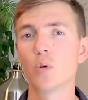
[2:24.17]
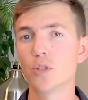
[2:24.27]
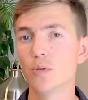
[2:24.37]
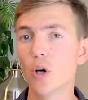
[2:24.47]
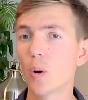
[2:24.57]
what
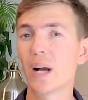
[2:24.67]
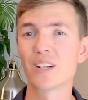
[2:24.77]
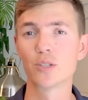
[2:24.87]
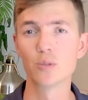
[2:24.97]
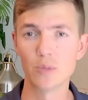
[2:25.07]
you know how
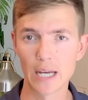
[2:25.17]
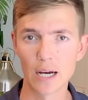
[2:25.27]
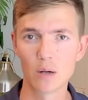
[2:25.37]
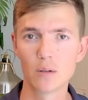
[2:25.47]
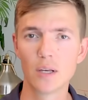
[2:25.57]
to do
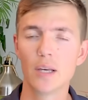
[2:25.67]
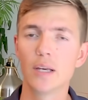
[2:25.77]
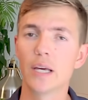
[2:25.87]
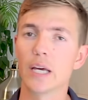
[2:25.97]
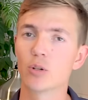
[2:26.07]
now
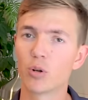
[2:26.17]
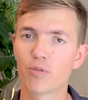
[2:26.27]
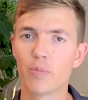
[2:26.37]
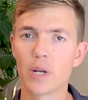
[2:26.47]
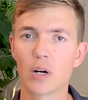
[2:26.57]
and grow
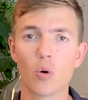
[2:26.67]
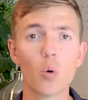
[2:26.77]
from there.